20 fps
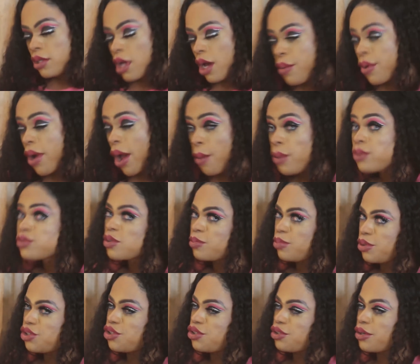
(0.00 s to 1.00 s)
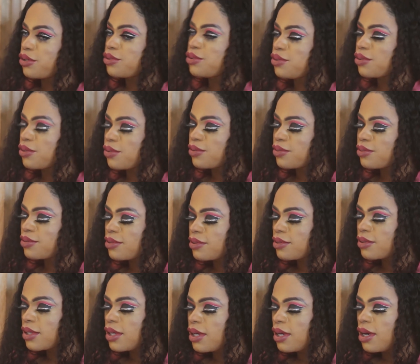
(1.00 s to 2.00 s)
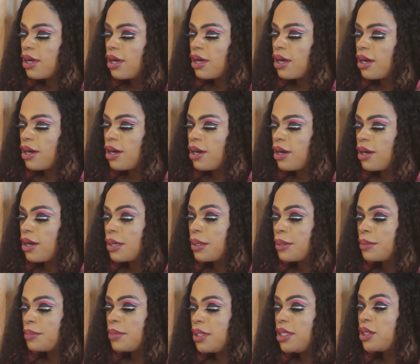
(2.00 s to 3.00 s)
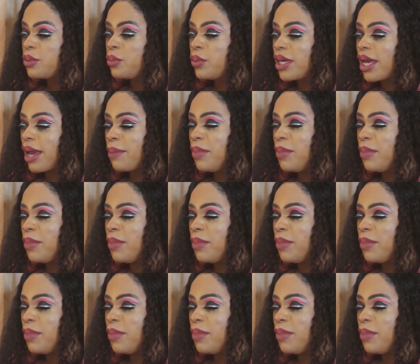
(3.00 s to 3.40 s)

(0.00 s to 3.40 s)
I want to be sure, so... in a week,